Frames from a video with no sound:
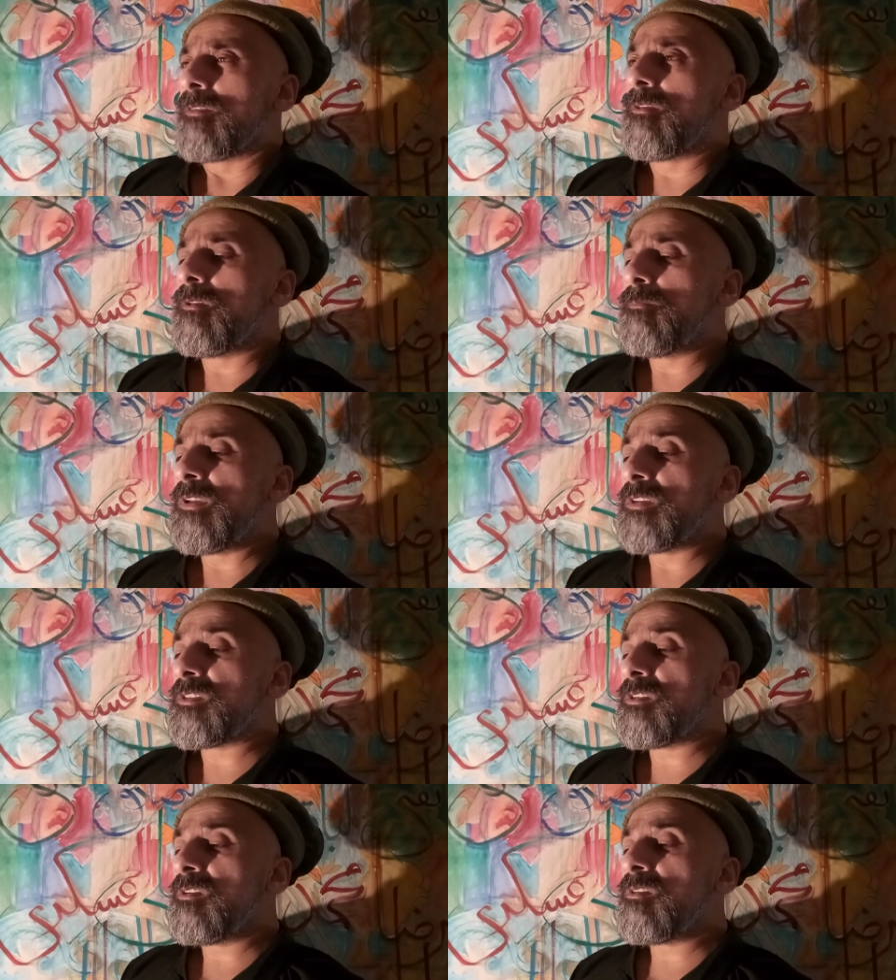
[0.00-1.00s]
the
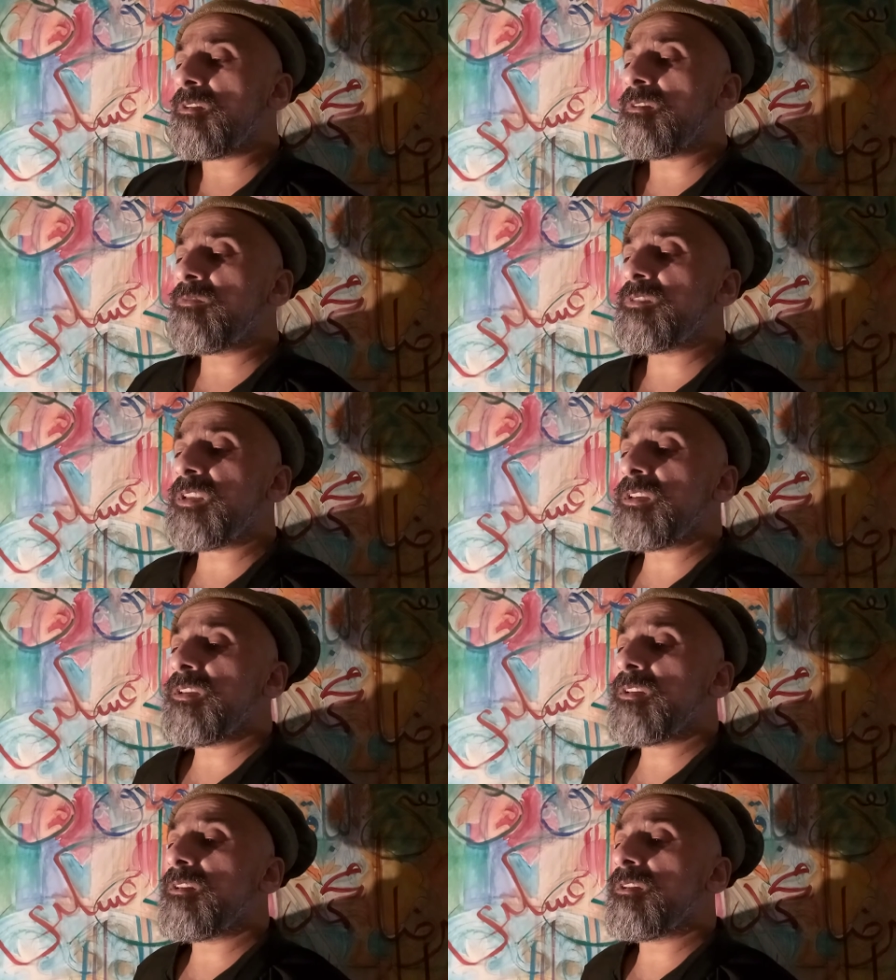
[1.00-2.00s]
mission of
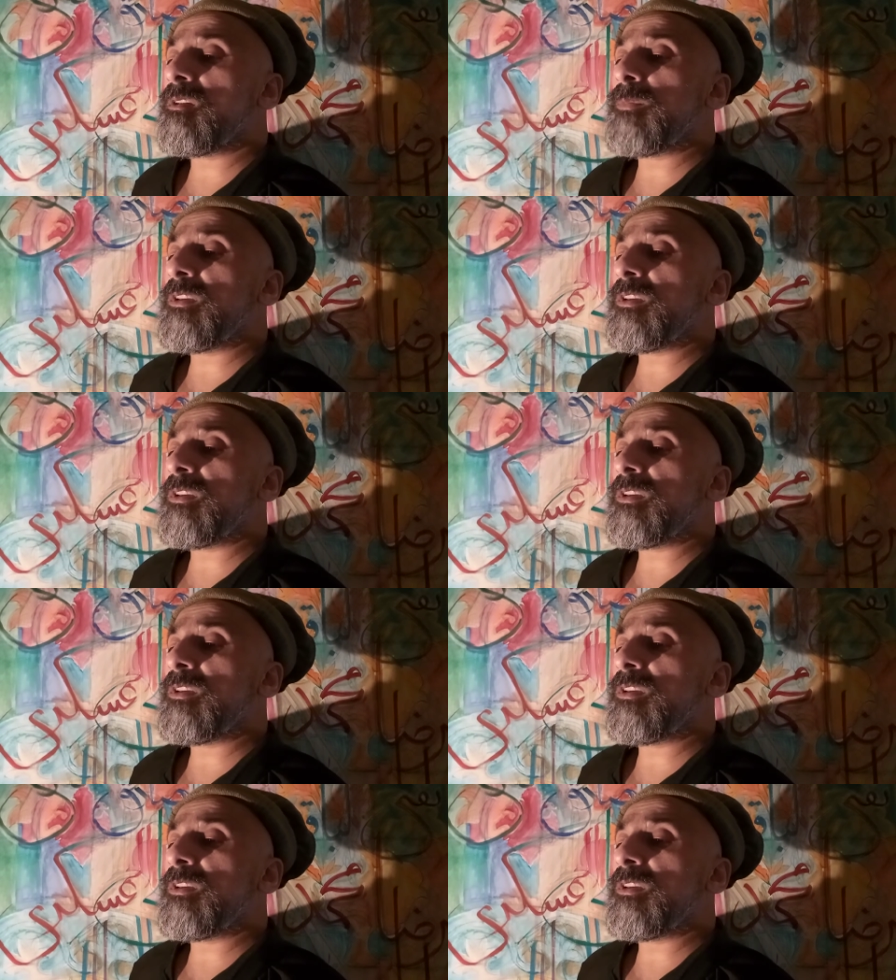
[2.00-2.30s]
Zainab